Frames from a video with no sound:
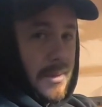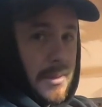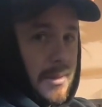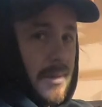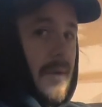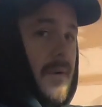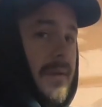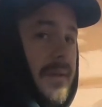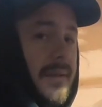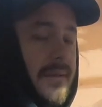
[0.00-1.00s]
and you can go
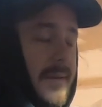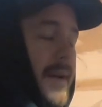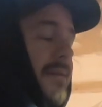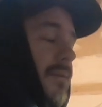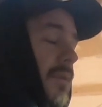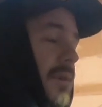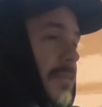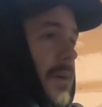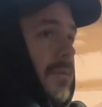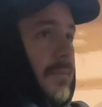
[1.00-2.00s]
on the internet and look
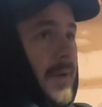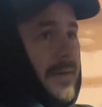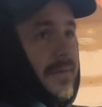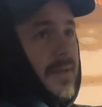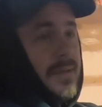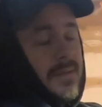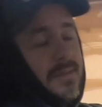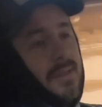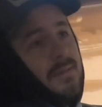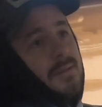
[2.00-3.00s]
about the
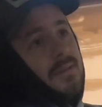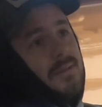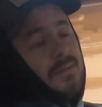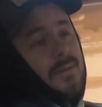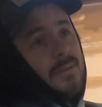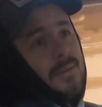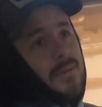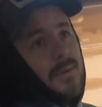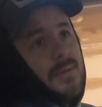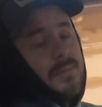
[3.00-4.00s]
modifications that you need to do in
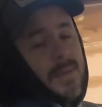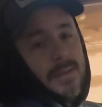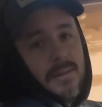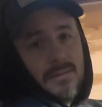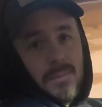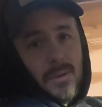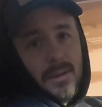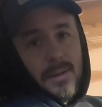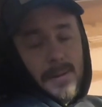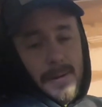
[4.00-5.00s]
order to make this
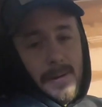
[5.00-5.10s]
work.